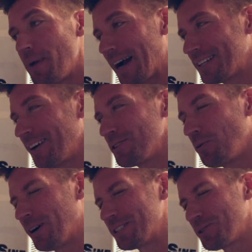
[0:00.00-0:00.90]
back down
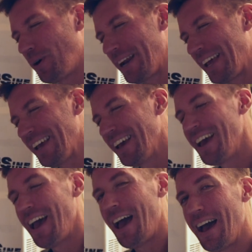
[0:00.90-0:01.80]
to 120,
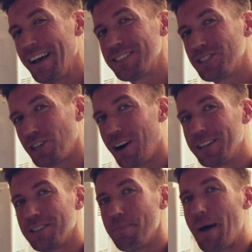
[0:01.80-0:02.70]
and
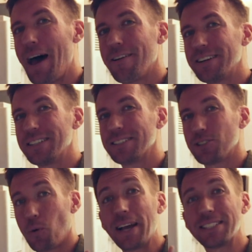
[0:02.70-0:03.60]
charge the batteries
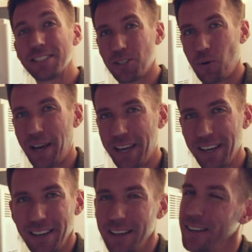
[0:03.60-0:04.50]
twice as
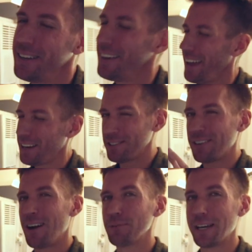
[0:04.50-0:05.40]
quick. Extra
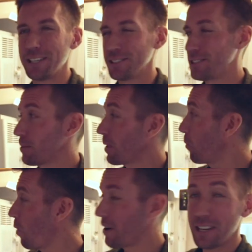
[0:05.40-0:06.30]
complications here, but I
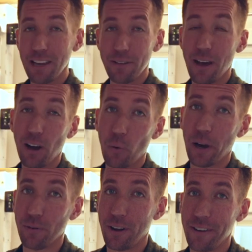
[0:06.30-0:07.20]
wanted to give you that
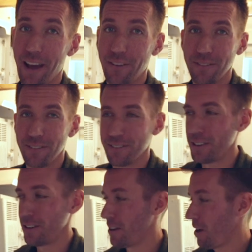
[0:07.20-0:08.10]
quick rundown.
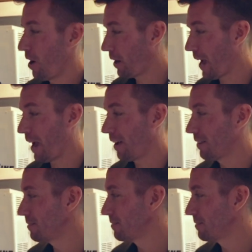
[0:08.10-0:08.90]
Okay,